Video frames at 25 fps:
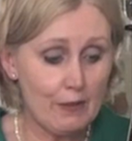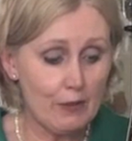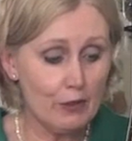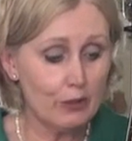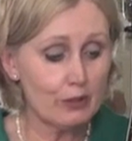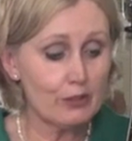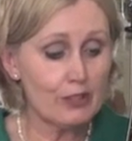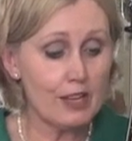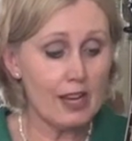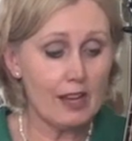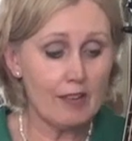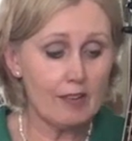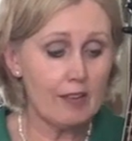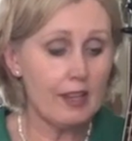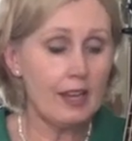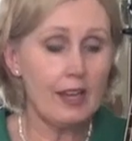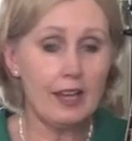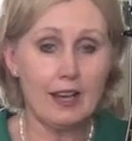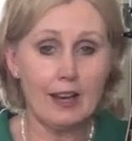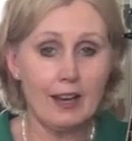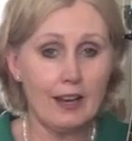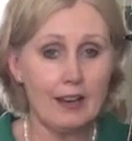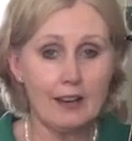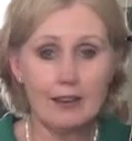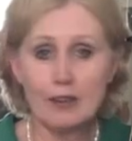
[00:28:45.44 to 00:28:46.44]
you're down
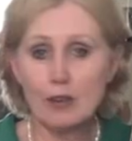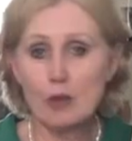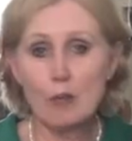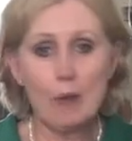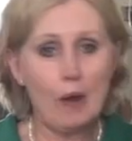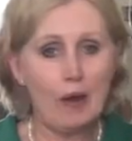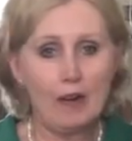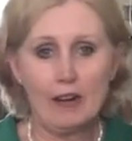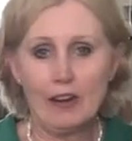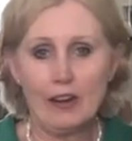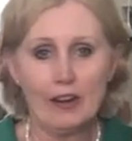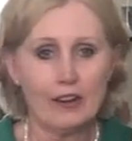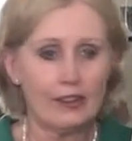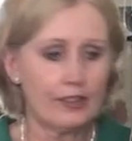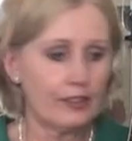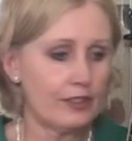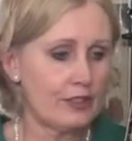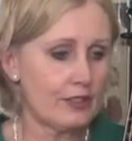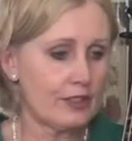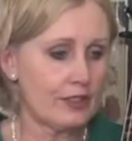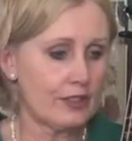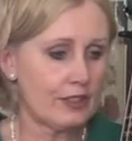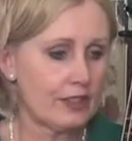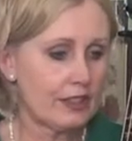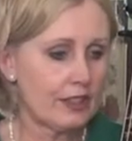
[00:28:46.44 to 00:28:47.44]
here, you won't
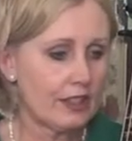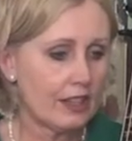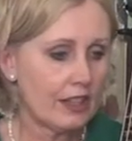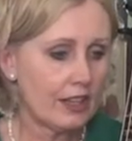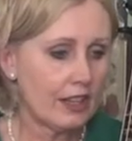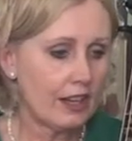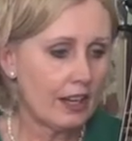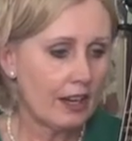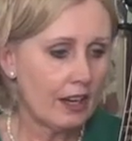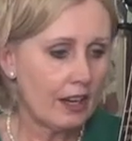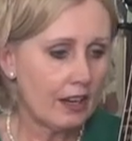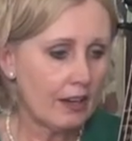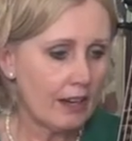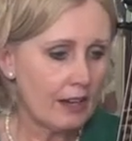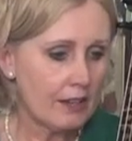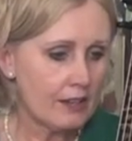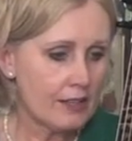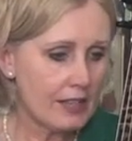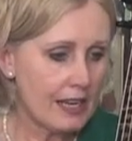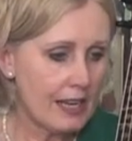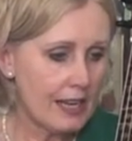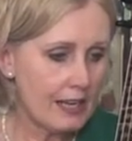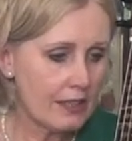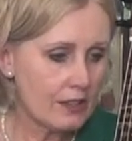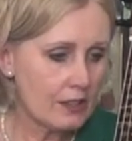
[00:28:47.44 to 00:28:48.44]
last. Okay,
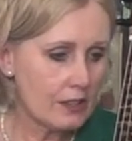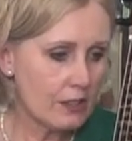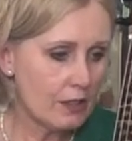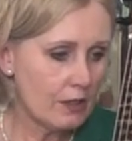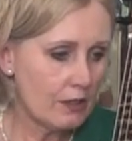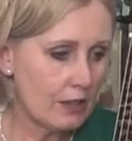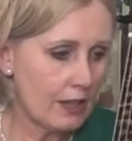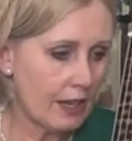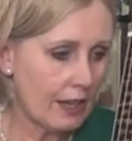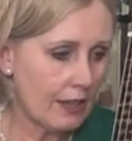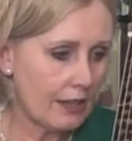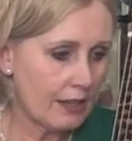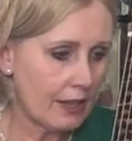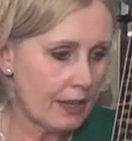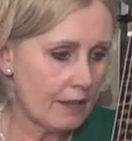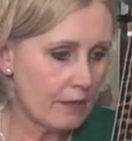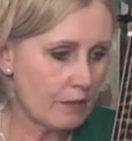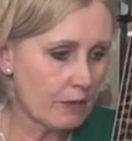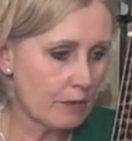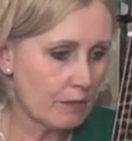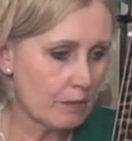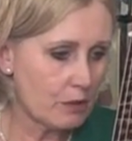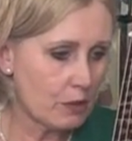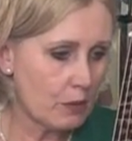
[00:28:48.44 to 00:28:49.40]
so let's do that then from